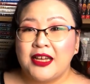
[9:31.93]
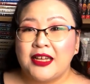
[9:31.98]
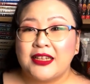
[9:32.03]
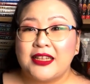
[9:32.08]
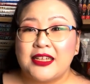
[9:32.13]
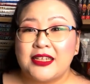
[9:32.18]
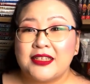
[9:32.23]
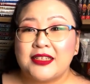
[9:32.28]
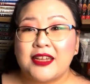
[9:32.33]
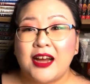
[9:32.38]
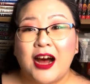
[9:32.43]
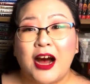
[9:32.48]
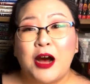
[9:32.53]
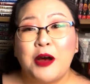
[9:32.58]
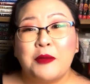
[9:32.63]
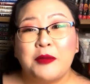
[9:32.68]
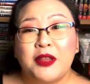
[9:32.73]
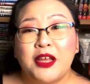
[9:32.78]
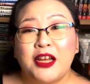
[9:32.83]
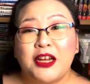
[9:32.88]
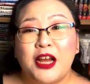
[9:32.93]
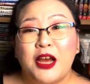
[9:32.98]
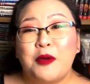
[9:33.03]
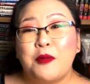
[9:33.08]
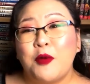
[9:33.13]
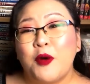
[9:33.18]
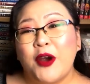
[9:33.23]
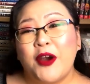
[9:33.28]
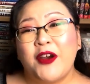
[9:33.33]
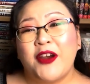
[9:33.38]
this top that I'm
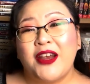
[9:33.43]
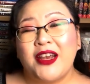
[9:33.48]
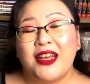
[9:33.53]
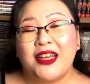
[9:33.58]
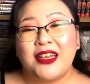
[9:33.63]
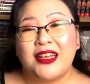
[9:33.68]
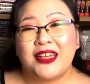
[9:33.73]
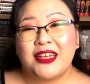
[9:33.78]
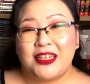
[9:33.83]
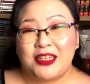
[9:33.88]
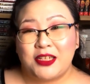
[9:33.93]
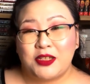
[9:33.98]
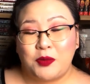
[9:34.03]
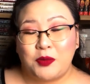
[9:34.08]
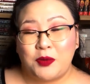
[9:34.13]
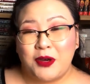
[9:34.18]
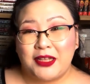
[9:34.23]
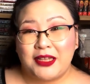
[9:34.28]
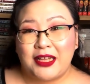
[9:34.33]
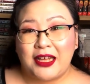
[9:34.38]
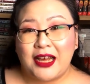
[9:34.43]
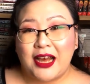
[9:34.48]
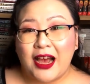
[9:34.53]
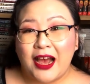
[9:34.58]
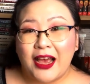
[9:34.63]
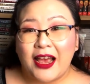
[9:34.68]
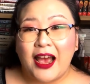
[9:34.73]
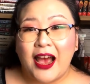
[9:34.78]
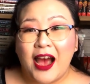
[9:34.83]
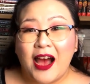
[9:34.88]
wearing is one that
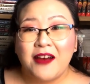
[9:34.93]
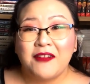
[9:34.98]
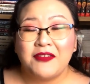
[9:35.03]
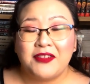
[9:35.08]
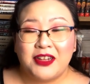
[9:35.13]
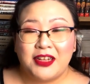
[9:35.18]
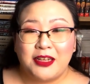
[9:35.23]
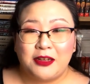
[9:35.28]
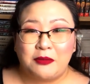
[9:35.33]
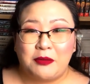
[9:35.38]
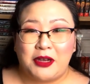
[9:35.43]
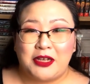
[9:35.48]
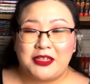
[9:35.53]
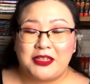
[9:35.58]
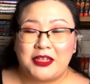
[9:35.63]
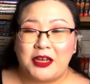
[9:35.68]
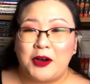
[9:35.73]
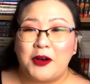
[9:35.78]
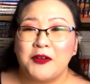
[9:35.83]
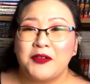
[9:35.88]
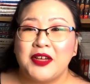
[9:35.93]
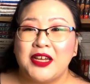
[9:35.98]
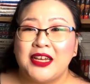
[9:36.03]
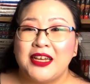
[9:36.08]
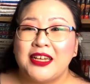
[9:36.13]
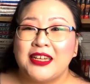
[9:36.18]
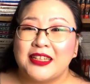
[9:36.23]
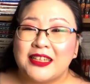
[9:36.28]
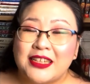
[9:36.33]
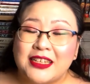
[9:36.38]
I have knit myself.
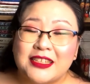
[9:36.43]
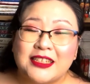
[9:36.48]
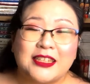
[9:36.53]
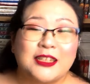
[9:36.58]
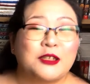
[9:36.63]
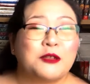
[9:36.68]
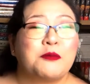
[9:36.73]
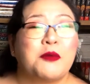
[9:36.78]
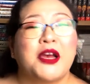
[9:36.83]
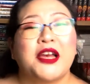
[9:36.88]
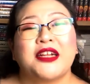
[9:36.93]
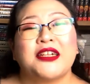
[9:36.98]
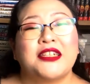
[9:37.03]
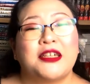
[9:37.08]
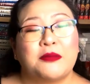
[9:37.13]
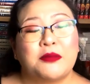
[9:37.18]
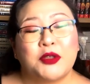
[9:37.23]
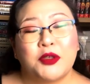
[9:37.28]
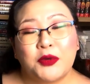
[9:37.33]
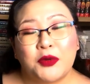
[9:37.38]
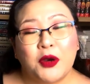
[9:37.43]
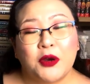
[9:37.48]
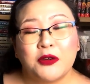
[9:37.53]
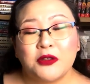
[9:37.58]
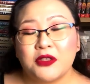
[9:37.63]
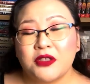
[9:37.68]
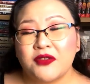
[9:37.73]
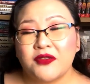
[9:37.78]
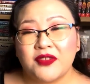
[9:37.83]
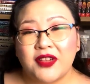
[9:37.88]
This is my Clipped
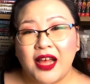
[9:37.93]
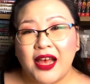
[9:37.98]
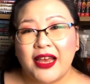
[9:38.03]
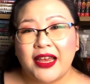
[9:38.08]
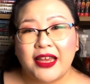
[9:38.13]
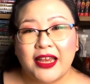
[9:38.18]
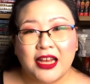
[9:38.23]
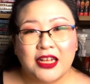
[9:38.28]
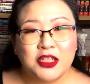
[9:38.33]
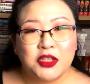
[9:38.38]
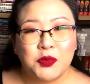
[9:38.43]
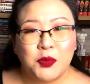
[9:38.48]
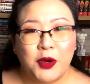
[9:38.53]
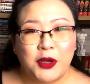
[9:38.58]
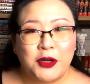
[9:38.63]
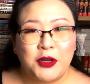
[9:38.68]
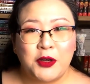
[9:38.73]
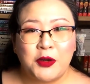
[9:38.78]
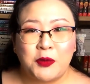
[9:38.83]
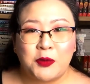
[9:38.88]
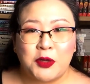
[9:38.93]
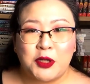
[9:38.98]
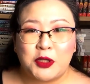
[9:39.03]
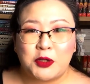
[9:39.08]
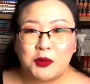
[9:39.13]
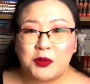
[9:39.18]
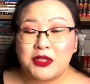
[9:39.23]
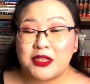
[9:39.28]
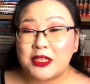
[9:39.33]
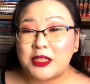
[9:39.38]
Crows Fly Again sweater,
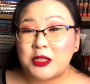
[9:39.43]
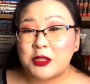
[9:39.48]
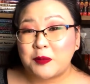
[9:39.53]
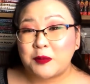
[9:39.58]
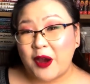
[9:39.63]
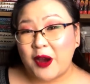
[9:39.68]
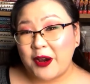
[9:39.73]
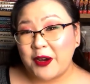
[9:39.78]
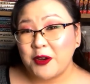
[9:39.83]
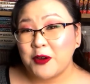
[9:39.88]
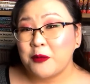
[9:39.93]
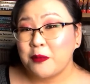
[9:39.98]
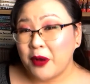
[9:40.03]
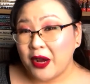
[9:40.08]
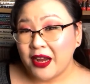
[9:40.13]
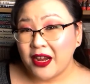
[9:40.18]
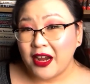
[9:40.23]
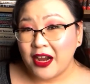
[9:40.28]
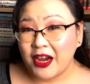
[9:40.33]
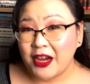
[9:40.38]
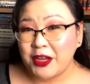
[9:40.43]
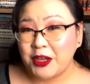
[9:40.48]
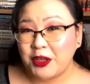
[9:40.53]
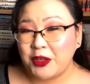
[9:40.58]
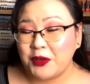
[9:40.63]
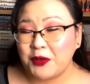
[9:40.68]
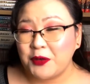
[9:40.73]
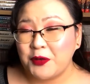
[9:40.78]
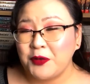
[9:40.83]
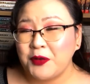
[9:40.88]
which was inspired by
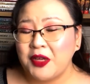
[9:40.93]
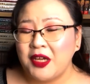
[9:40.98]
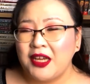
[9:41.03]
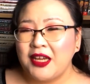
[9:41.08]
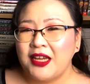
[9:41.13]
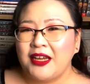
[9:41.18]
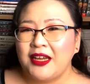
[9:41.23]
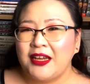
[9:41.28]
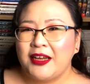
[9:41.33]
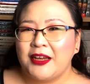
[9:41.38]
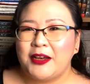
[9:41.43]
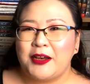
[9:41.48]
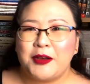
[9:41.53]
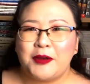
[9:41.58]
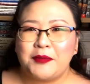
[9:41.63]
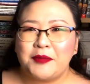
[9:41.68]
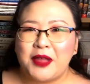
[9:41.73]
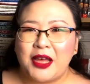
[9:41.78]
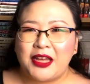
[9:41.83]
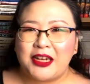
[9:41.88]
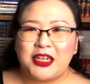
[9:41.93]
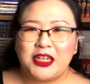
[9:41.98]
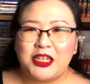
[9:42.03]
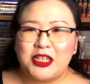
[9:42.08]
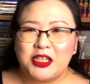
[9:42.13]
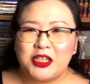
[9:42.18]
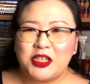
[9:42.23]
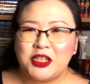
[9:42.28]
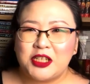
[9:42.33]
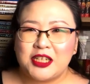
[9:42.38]
Haikyuu. Um, and it
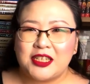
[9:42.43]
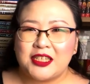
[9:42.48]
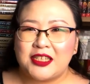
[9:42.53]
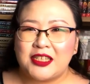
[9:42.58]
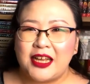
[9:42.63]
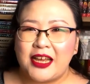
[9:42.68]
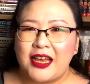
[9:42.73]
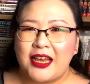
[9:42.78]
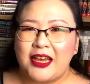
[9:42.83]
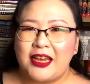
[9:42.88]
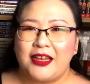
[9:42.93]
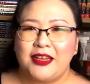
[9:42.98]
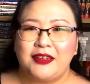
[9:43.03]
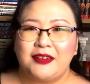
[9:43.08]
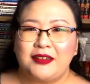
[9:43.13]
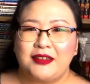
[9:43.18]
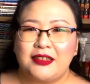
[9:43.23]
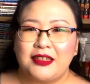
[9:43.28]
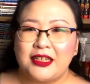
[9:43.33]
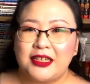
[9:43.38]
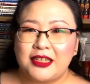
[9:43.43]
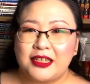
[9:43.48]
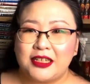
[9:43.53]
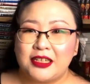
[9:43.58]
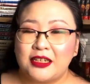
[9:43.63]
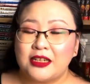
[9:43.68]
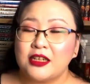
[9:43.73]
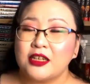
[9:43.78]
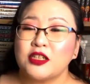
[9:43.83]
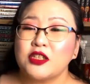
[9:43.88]
is just a
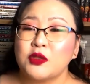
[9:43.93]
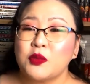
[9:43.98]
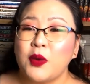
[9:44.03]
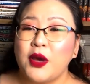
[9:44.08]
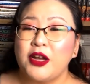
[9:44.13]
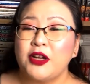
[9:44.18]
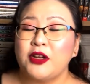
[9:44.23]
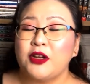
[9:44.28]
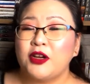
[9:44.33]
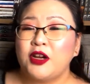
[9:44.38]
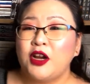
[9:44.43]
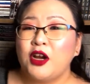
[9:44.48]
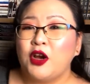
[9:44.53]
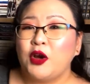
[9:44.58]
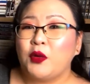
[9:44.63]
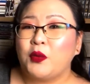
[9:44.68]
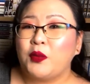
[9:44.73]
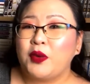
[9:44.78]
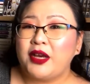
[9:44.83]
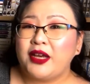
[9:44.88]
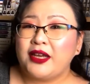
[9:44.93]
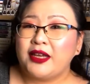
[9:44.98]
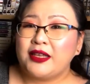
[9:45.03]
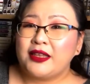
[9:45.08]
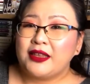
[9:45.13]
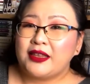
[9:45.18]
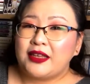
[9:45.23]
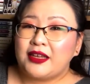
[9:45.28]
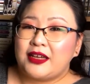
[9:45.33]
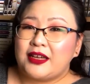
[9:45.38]
knitted sweater with
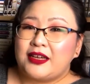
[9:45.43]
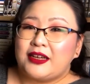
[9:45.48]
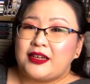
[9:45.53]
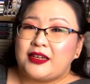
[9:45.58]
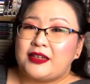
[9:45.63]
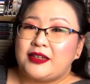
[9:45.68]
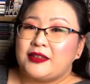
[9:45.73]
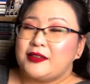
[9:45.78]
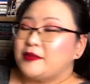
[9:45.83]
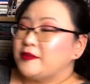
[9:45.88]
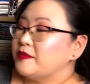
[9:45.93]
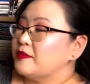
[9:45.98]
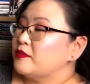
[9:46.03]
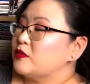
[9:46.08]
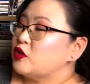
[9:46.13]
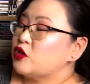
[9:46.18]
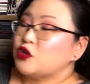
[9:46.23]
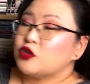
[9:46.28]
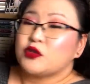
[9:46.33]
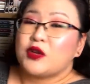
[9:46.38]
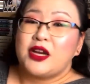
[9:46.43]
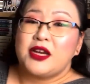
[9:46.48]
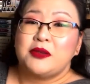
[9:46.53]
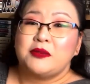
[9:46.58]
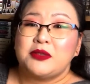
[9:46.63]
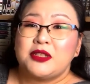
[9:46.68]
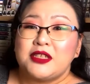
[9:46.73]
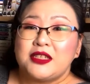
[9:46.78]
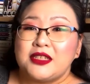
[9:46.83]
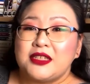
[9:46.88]
uh,
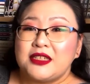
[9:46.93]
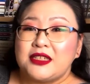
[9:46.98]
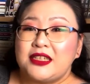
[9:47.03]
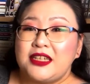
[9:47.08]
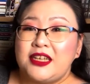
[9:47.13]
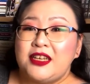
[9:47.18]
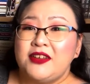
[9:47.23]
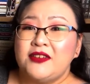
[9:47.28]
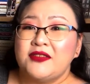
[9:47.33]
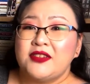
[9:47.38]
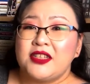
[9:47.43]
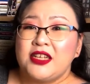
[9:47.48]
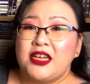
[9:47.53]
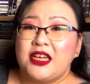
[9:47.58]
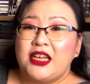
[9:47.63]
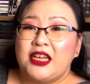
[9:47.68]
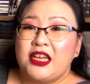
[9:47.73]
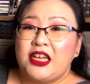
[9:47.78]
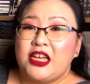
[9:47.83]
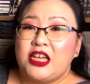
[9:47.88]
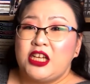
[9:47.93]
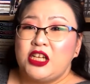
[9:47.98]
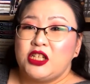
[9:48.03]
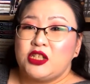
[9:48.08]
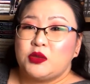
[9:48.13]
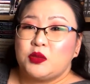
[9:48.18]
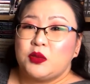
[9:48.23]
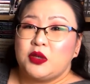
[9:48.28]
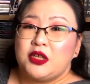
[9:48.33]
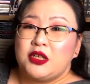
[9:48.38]
striped sleeves.
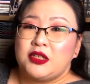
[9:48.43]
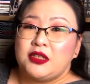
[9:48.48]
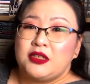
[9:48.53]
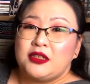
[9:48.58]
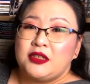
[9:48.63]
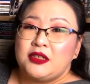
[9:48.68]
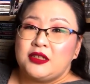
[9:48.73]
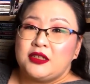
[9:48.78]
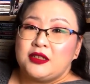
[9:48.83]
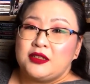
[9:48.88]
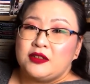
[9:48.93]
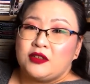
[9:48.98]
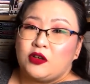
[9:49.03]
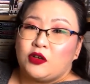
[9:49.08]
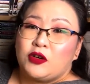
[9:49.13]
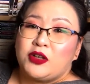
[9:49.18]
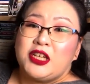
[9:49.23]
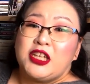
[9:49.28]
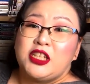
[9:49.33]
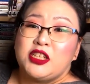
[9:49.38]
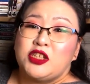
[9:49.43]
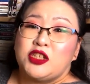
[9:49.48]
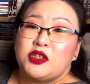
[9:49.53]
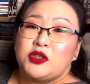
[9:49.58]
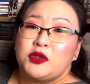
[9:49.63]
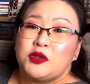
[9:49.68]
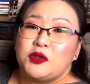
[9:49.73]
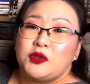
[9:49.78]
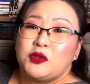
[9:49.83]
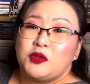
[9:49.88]
Each one, or each
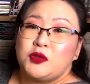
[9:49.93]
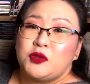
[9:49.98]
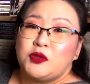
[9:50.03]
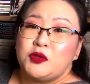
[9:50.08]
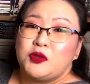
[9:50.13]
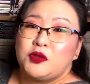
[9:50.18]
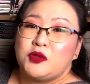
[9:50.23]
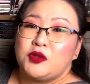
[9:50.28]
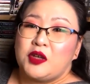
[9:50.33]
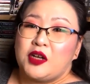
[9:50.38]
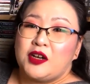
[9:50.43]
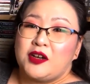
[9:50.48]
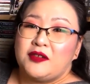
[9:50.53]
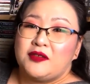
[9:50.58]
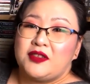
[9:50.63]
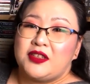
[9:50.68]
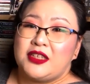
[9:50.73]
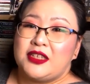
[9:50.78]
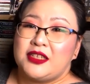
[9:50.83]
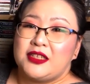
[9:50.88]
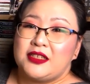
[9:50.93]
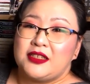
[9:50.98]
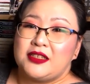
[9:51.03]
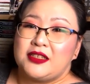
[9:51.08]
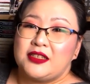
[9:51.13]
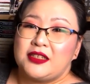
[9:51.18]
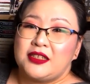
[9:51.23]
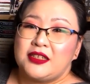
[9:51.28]
two of these